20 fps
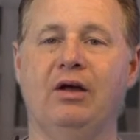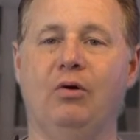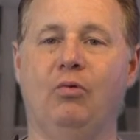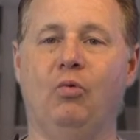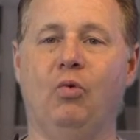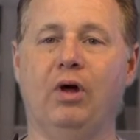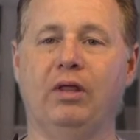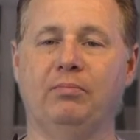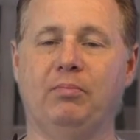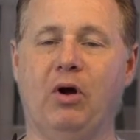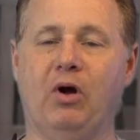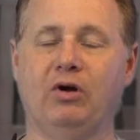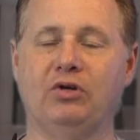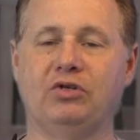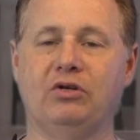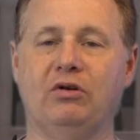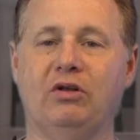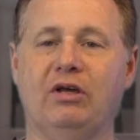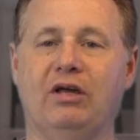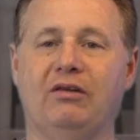what part
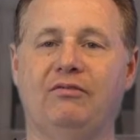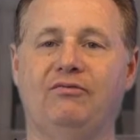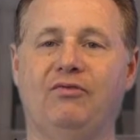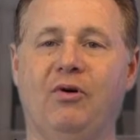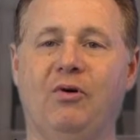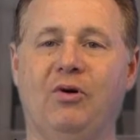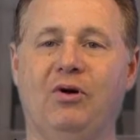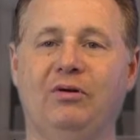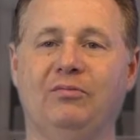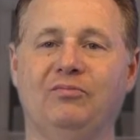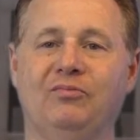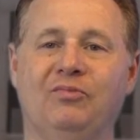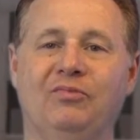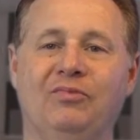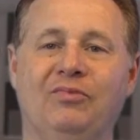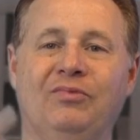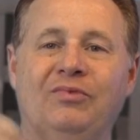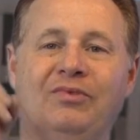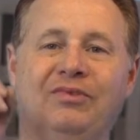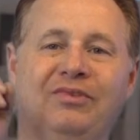you're looking for.
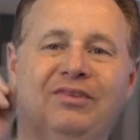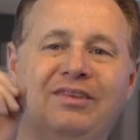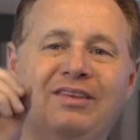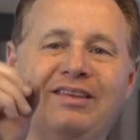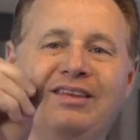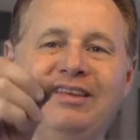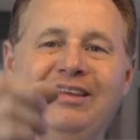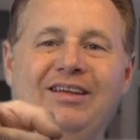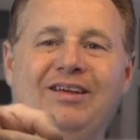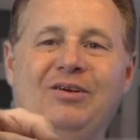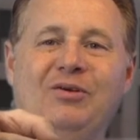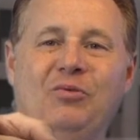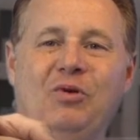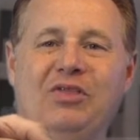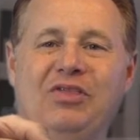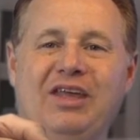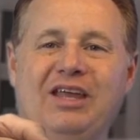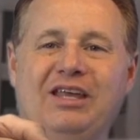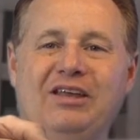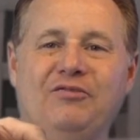We
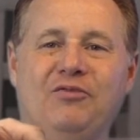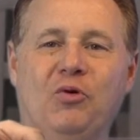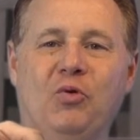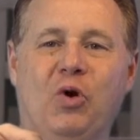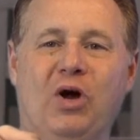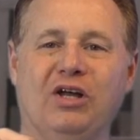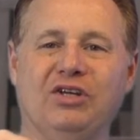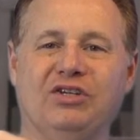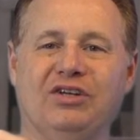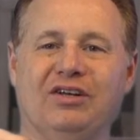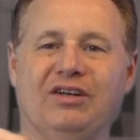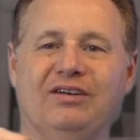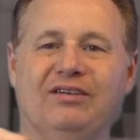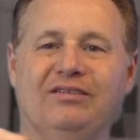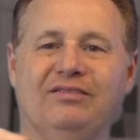thank you for watching.